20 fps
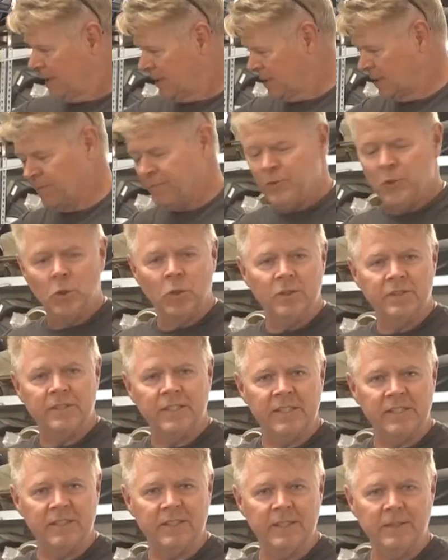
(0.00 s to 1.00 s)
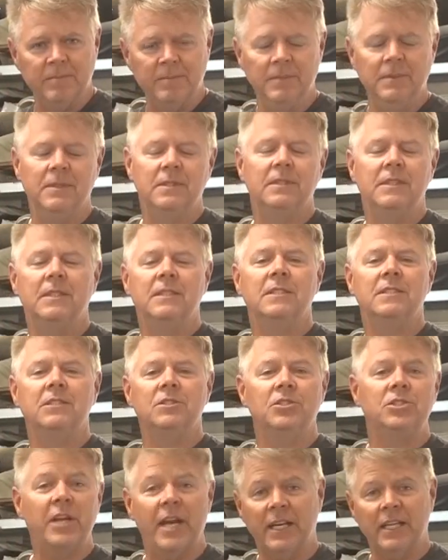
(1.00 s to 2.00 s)
the fuel system,
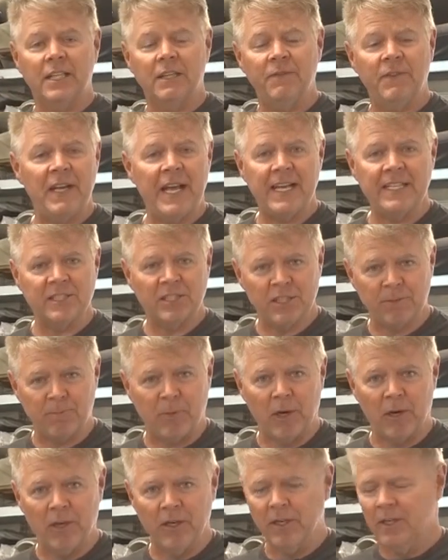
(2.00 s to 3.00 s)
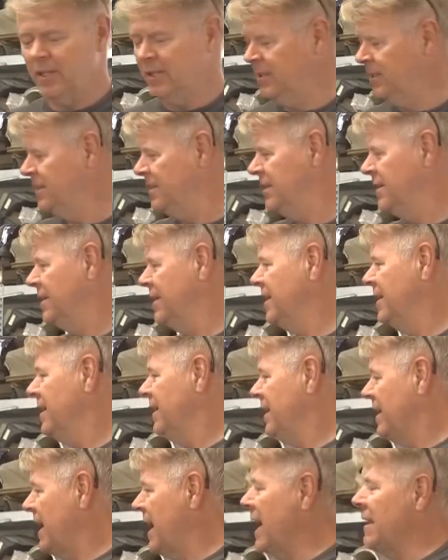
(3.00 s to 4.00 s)
checked if it had spark,
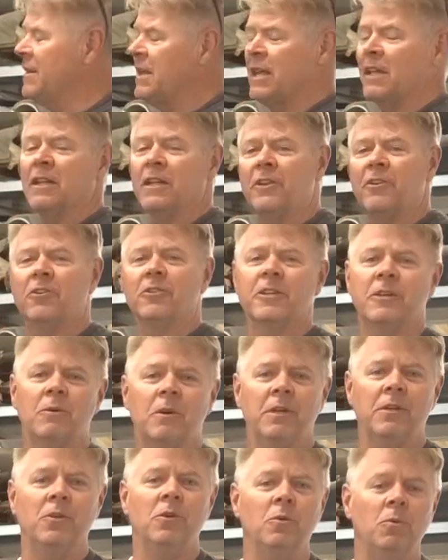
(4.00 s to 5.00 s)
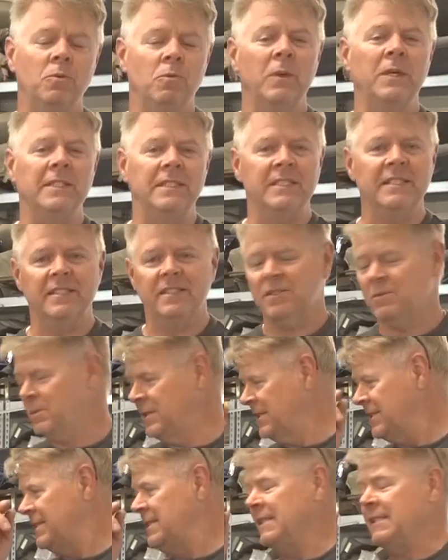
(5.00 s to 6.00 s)
and then literally what you witnessed
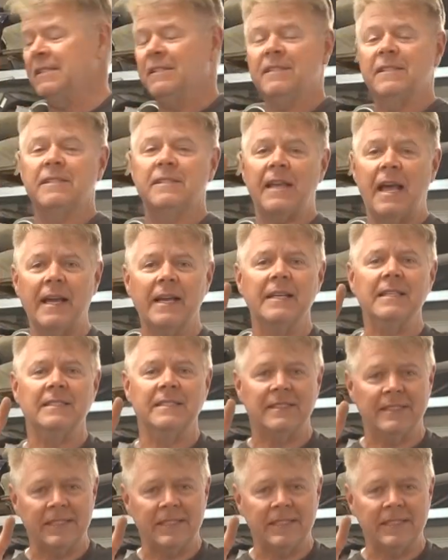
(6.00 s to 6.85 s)
was the second